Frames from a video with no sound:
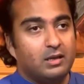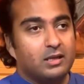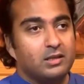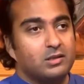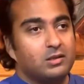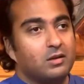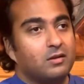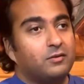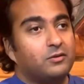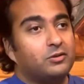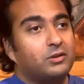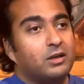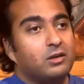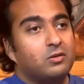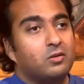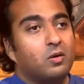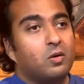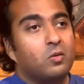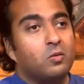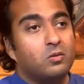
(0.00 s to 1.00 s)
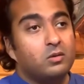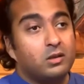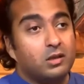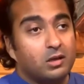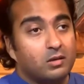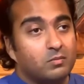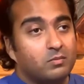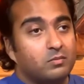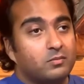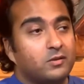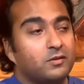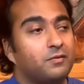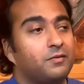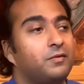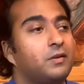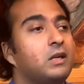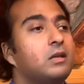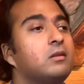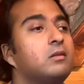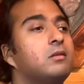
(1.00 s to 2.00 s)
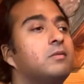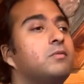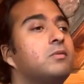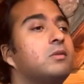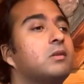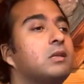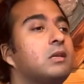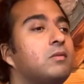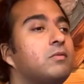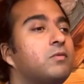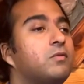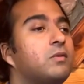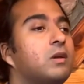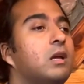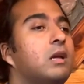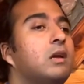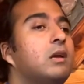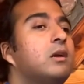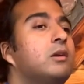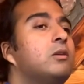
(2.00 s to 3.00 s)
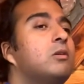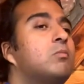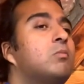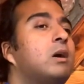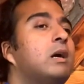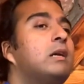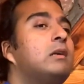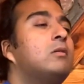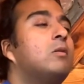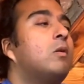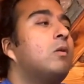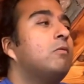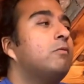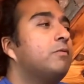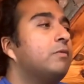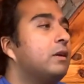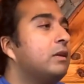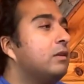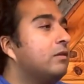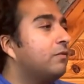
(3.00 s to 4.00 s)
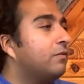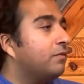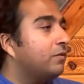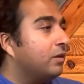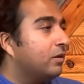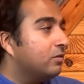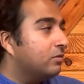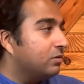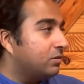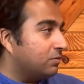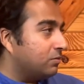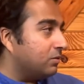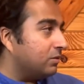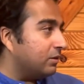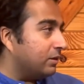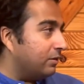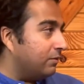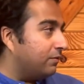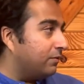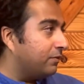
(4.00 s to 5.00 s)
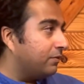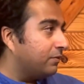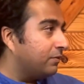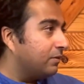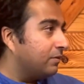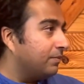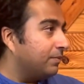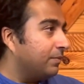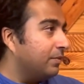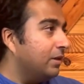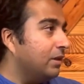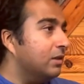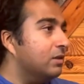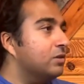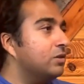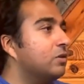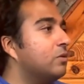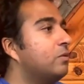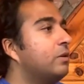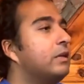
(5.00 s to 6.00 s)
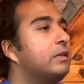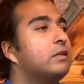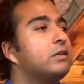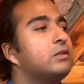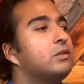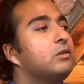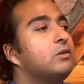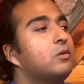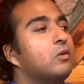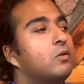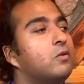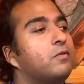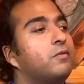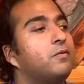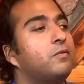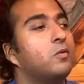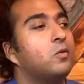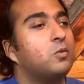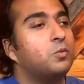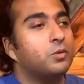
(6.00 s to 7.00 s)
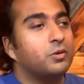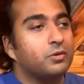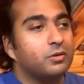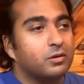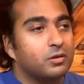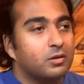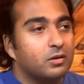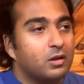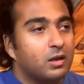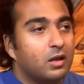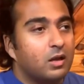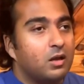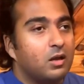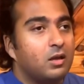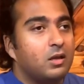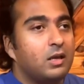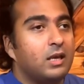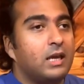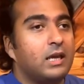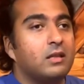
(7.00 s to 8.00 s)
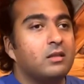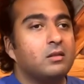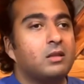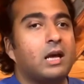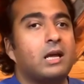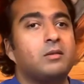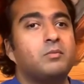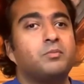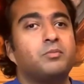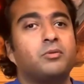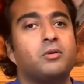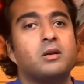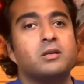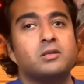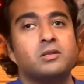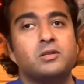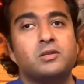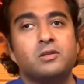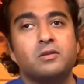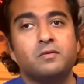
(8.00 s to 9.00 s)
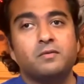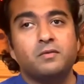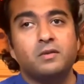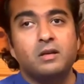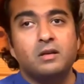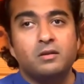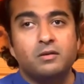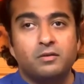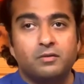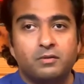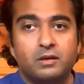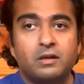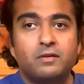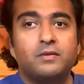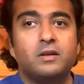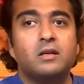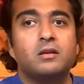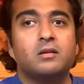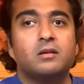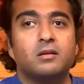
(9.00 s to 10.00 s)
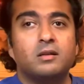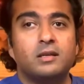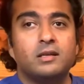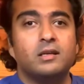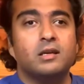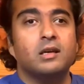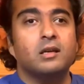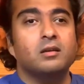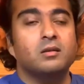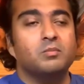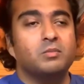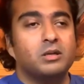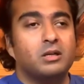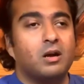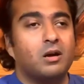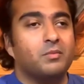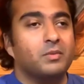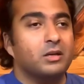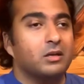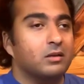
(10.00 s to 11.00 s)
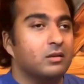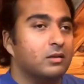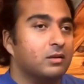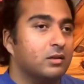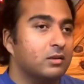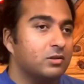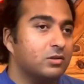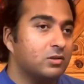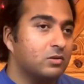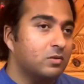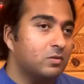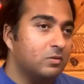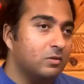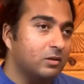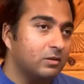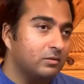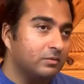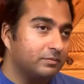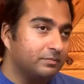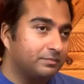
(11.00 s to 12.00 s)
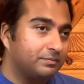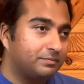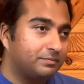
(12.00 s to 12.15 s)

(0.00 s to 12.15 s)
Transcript: Instead of trying to own them to feel the relief, your mind already feels relief. And so it doesn't go forward in that process of craving, clinging, becoming, and so on.